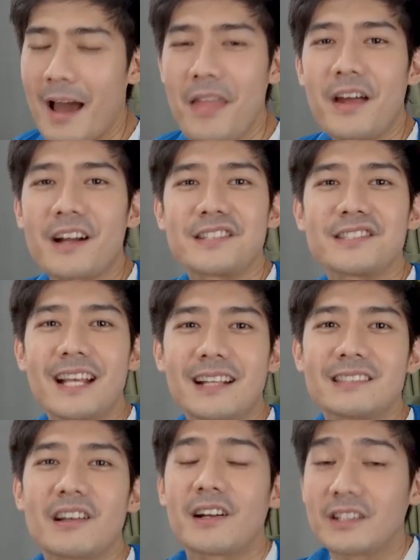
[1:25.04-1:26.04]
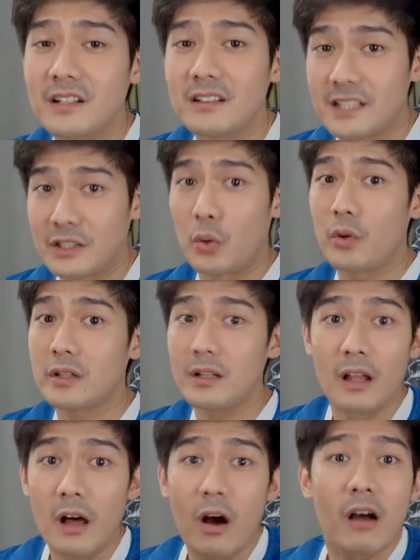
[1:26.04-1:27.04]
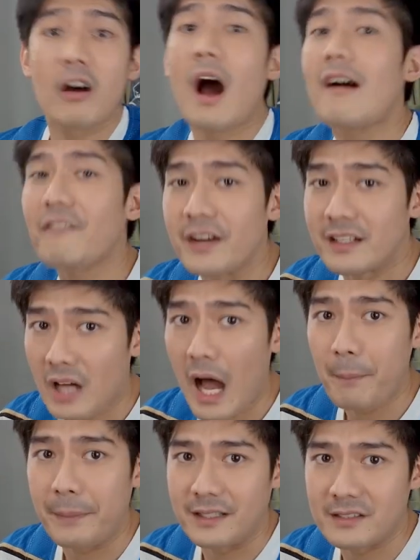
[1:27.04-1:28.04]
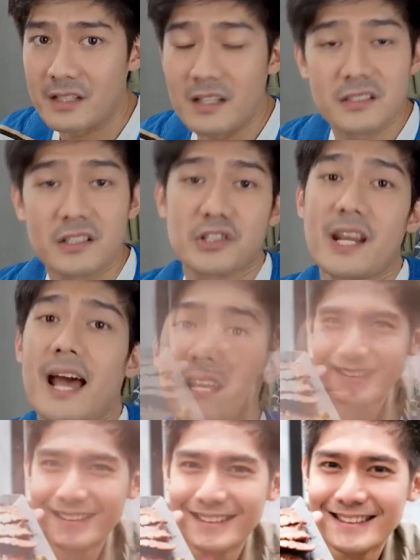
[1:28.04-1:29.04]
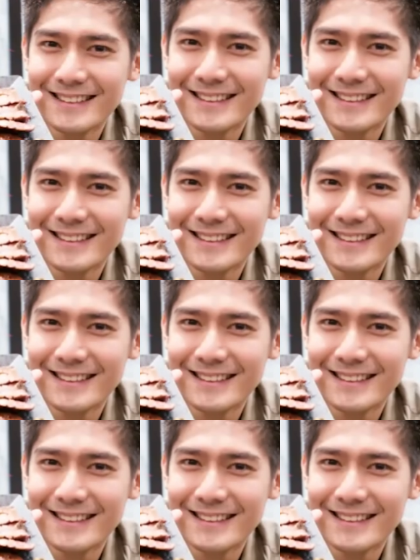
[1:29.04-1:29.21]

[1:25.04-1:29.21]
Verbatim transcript: There are 6 articles in total covering topics such as